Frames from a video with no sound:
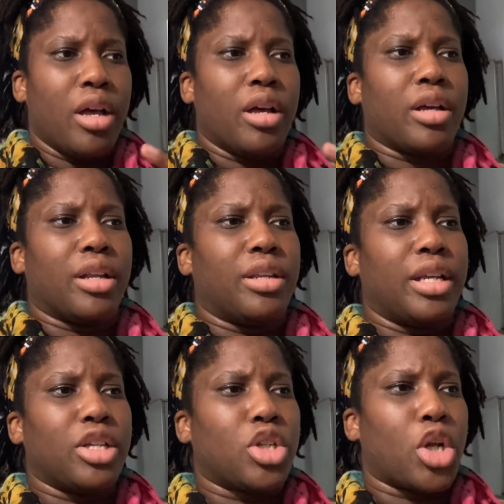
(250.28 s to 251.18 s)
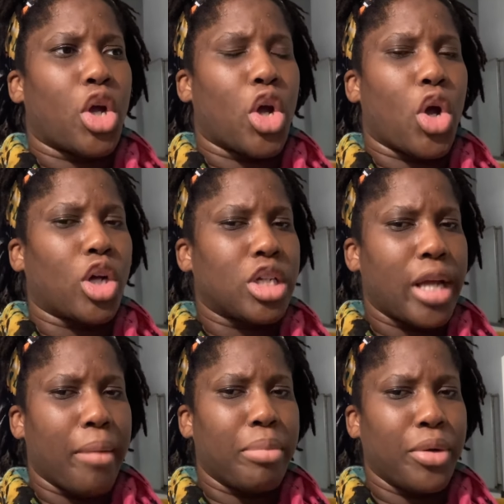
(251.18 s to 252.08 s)
conditioner or
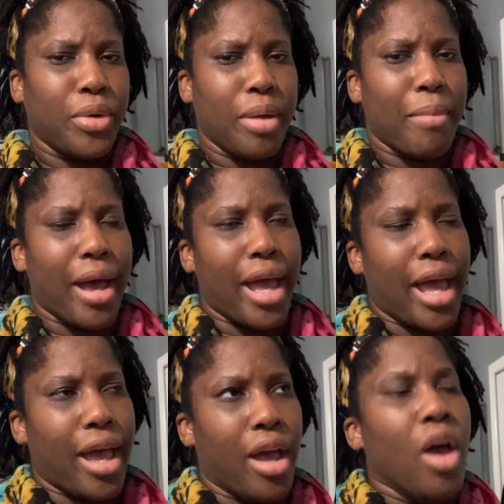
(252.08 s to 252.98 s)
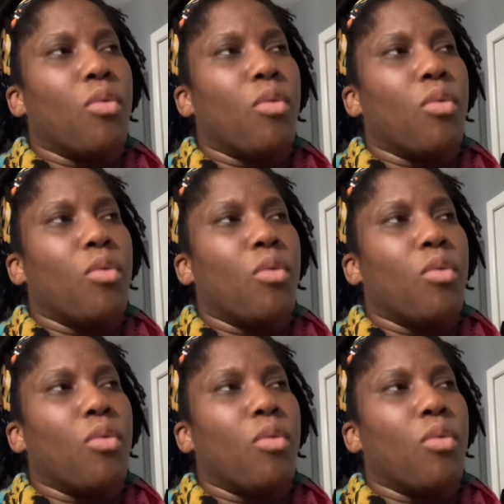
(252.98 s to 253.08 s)
shampoo in my hair.